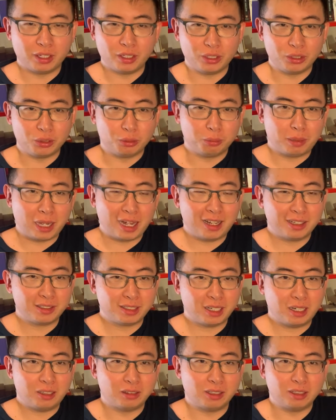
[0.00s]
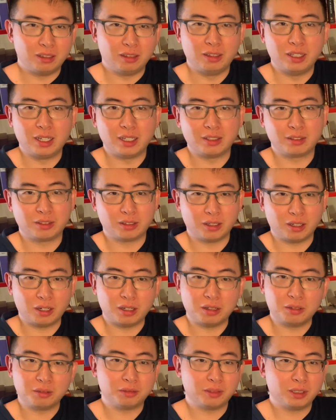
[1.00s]
you pass out a list
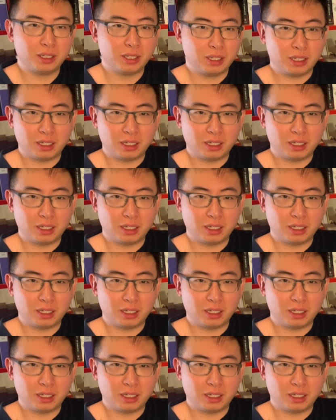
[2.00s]
of,